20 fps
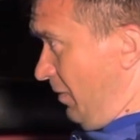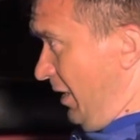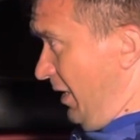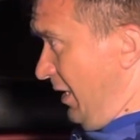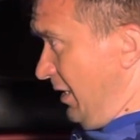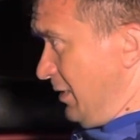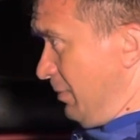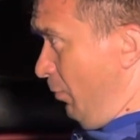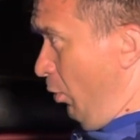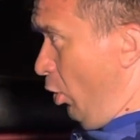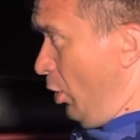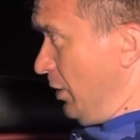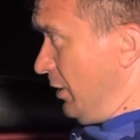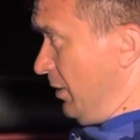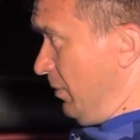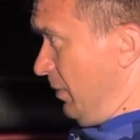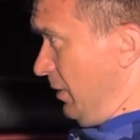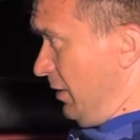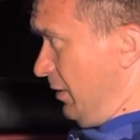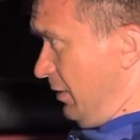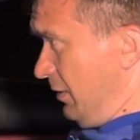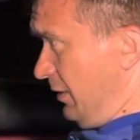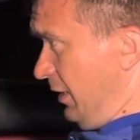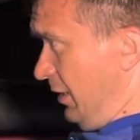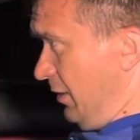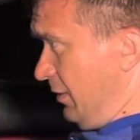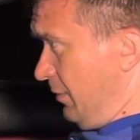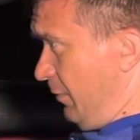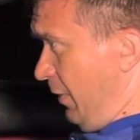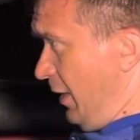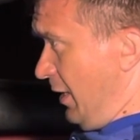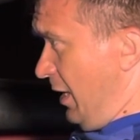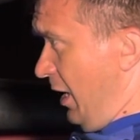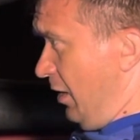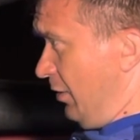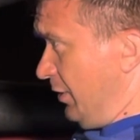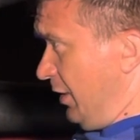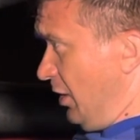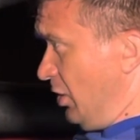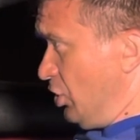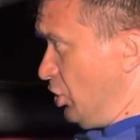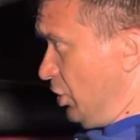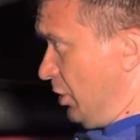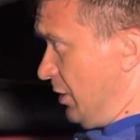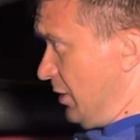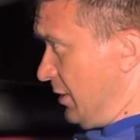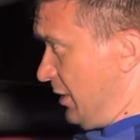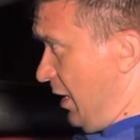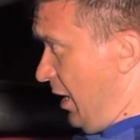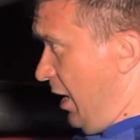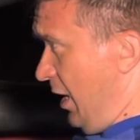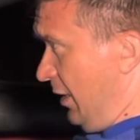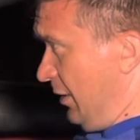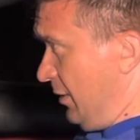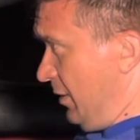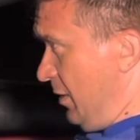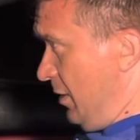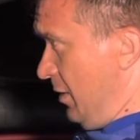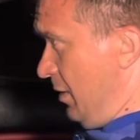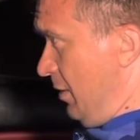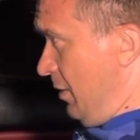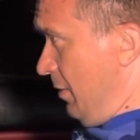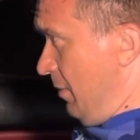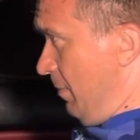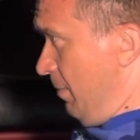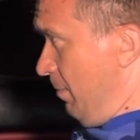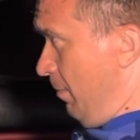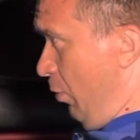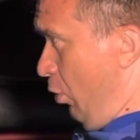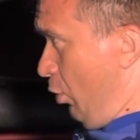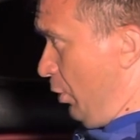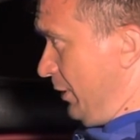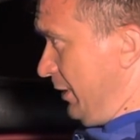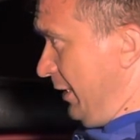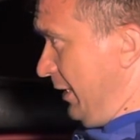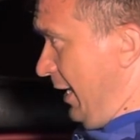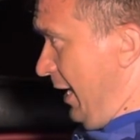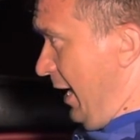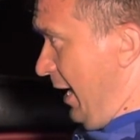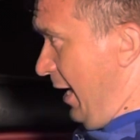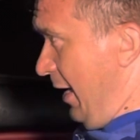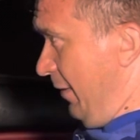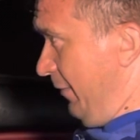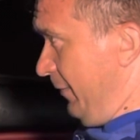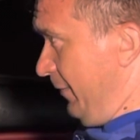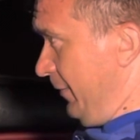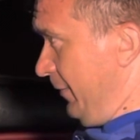It's more, right now the engine is hot more than half.